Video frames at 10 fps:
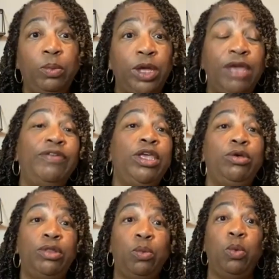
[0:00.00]
giving
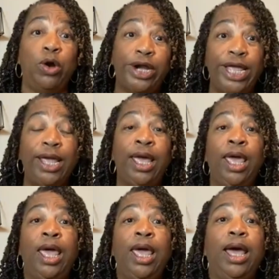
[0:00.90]
you the wording.
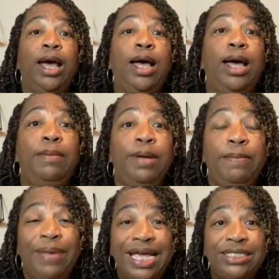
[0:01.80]

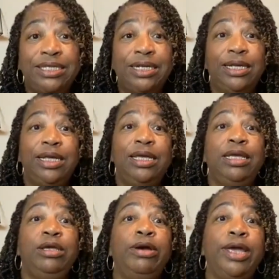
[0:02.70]
But basically
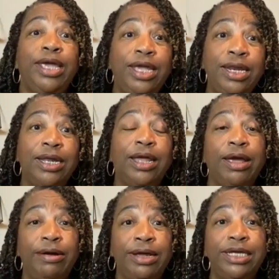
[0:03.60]
your heated
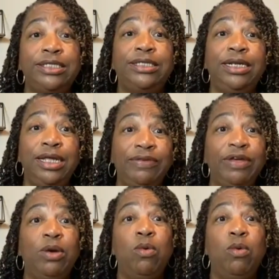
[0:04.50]
areas, the living